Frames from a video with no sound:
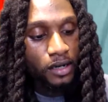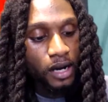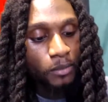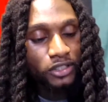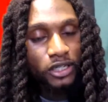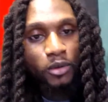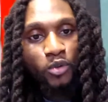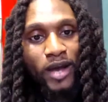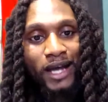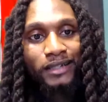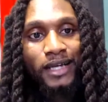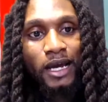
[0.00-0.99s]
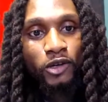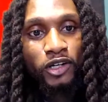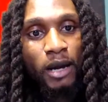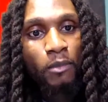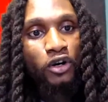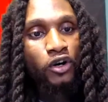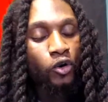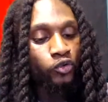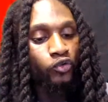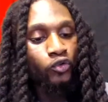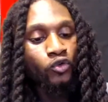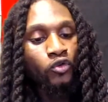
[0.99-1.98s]
I'm gonna double back down and I'm gonna go
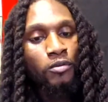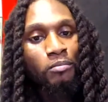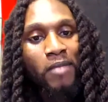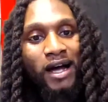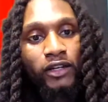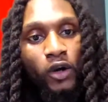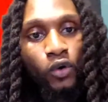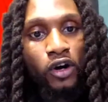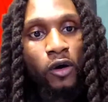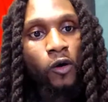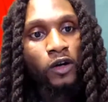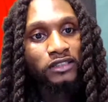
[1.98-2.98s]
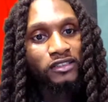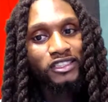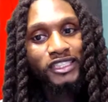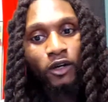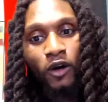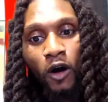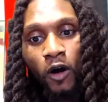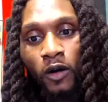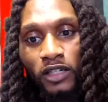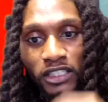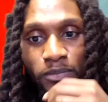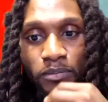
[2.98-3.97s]
through my note cards to share all
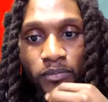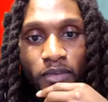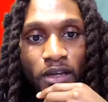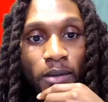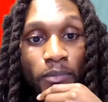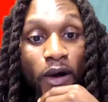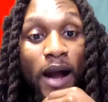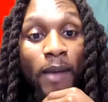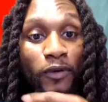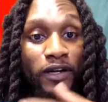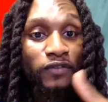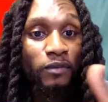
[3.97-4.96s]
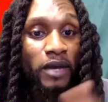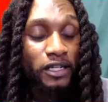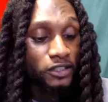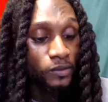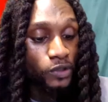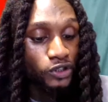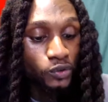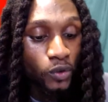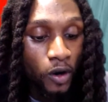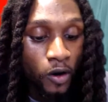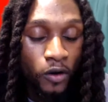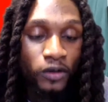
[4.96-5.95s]
this proper information with you
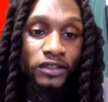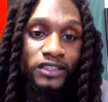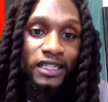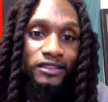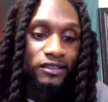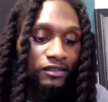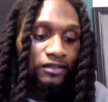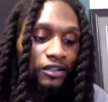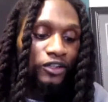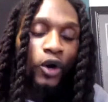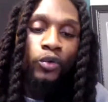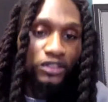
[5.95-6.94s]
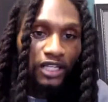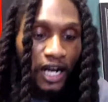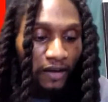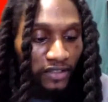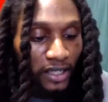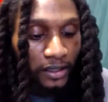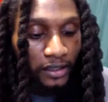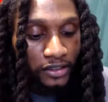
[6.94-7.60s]
all, just the notes that I've taken.